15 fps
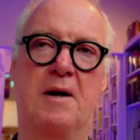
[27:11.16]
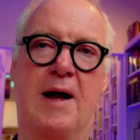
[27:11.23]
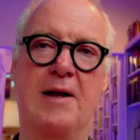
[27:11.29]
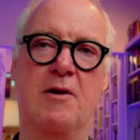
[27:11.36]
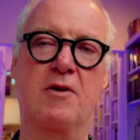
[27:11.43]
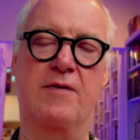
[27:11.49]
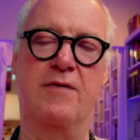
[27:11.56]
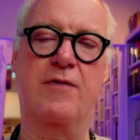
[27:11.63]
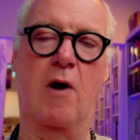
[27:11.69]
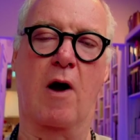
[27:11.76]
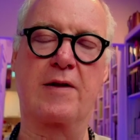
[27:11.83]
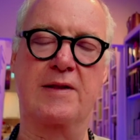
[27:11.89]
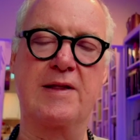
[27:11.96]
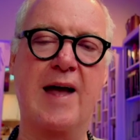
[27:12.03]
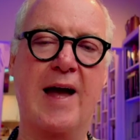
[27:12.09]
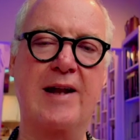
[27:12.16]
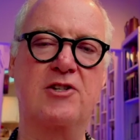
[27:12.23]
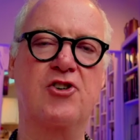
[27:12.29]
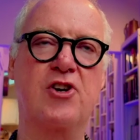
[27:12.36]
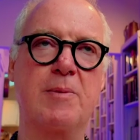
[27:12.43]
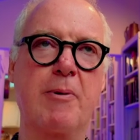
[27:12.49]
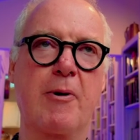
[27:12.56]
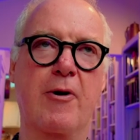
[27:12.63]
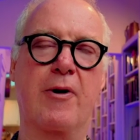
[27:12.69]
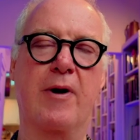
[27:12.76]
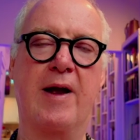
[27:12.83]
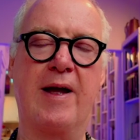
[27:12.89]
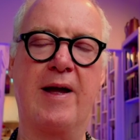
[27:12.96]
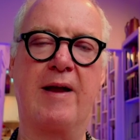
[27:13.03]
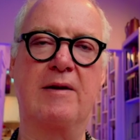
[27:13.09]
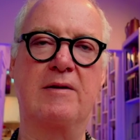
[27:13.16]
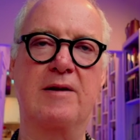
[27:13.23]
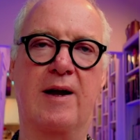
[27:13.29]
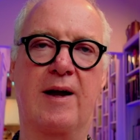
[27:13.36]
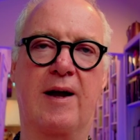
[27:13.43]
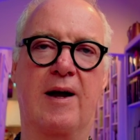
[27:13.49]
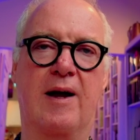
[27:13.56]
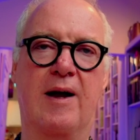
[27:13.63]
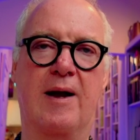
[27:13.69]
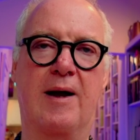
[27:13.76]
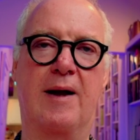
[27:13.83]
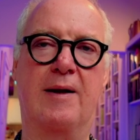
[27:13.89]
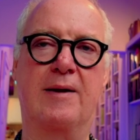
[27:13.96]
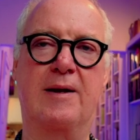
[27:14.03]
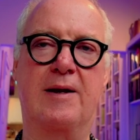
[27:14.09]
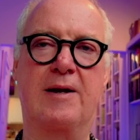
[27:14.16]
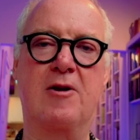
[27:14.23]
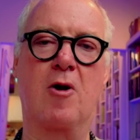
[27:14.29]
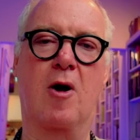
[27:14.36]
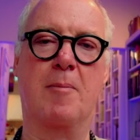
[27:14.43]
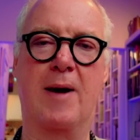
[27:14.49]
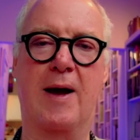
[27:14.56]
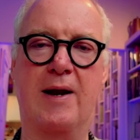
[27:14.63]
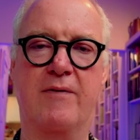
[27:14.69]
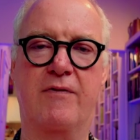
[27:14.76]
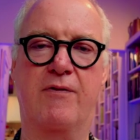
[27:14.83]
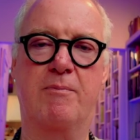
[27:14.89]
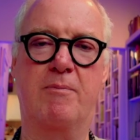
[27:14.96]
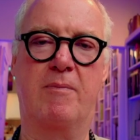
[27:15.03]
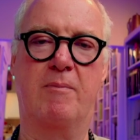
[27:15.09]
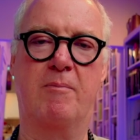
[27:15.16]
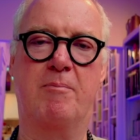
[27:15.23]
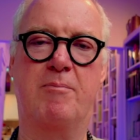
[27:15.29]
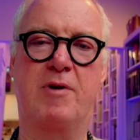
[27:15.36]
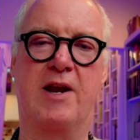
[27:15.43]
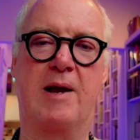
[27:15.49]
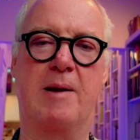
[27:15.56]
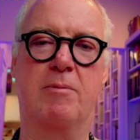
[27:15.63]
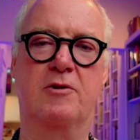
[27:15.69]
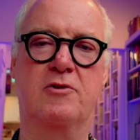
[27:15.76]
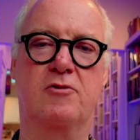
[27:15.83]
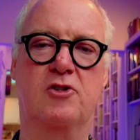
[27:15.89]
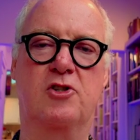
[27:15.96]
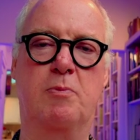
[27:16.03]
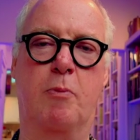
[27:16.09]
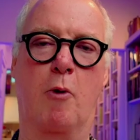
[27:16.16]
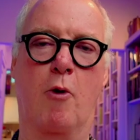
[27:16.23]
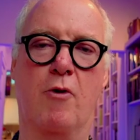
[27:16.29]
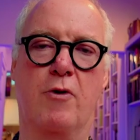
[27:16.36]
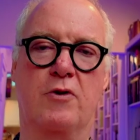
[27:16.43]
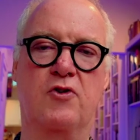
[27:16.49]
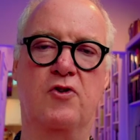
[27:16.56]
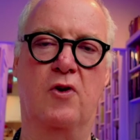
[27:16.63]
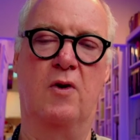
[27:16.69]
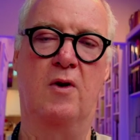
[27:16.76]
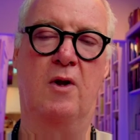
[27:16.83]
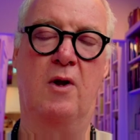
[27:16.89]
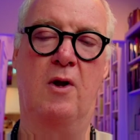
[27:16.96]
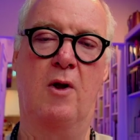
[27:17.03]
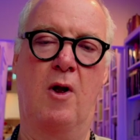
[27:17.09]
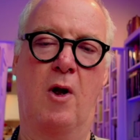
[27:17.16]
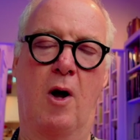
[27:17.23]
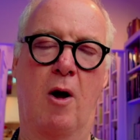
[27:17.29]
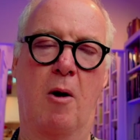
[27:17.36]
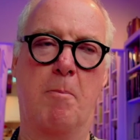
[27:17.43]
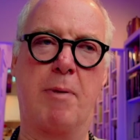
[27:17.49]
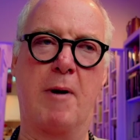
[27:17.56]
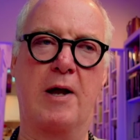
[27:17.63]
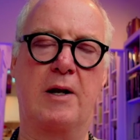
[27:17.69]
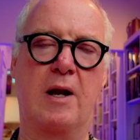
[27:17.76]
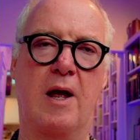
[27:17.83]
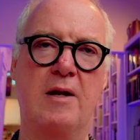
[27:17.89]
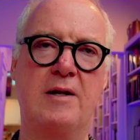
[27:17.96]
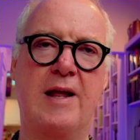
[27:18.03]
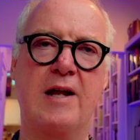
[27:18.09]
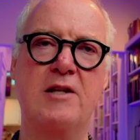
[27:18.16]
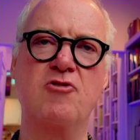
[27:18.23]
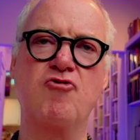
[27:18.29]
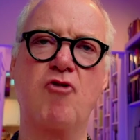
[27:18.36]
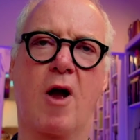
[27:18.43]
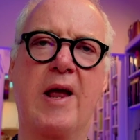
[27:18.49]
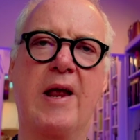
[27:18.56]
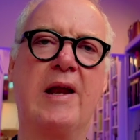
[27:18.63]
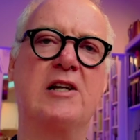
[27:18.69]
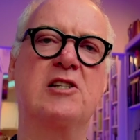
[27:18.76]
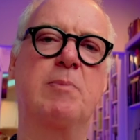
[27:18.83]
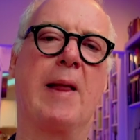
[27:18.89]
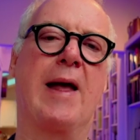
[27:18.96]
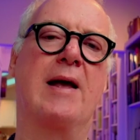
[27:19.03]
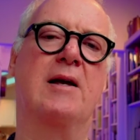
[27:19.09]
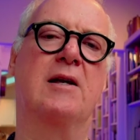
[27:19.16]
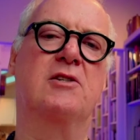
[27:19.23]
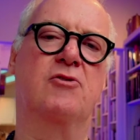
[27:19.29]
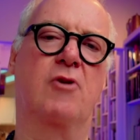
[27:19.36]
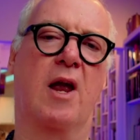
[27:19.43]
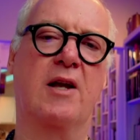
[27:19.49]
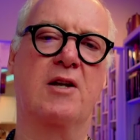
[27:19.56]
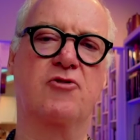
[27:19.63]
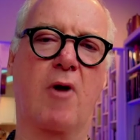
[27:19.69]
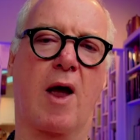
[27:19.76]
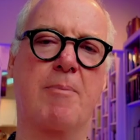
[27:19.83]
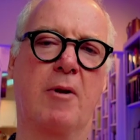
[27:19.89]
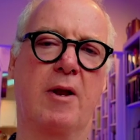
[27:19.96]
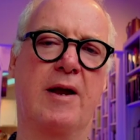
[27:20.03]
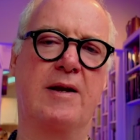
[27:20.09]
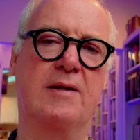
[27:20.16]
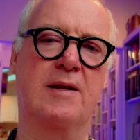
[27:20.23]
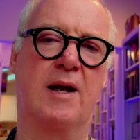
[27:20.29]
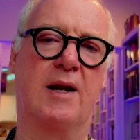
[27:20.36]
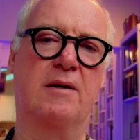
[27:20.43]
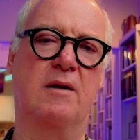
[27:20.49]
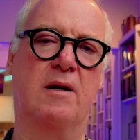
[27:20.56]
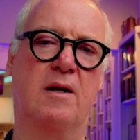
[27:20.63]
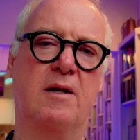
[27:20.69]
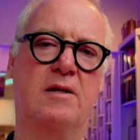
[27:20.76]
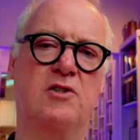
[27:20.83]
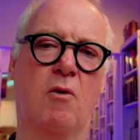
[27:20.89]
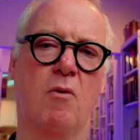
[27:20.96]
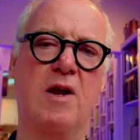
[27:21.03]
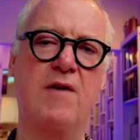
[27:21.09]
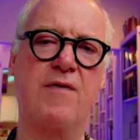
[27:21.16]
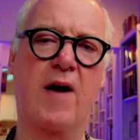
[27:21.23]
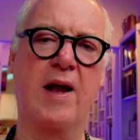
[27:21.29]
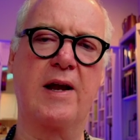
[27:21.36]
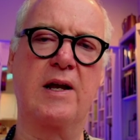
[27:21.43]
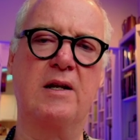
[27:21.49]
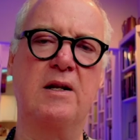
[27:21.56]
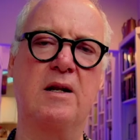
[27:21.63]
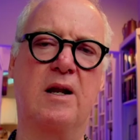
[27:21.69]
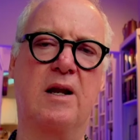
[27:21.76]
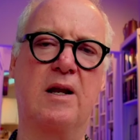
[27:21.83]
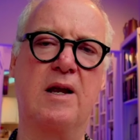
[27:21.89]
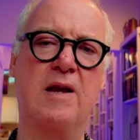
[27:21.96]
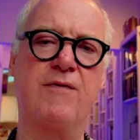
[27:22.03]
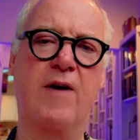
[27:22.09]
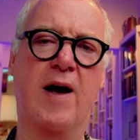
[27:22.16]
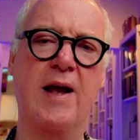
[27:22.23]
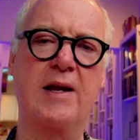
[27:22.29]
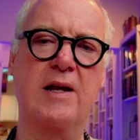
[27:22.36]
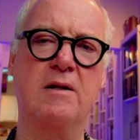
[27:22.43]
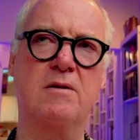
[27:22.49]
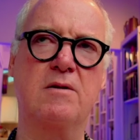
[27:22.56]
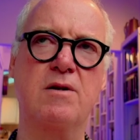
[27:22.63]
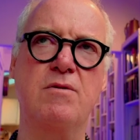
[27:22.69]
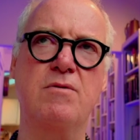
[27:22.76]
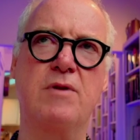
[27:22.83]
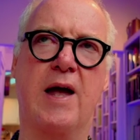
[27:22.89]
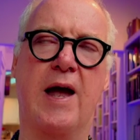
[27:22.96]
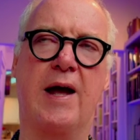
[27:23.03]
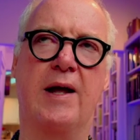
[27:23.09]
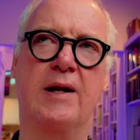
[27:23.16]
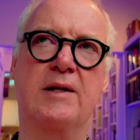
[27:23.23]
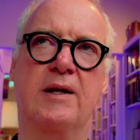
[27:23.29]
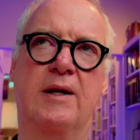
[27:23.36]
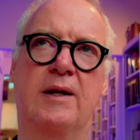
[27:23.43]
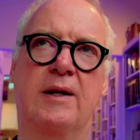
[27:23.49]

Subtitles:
could have gotten that cheaper, and I might have been able to splurge. But let's try and extrapolate then. So if I can do that,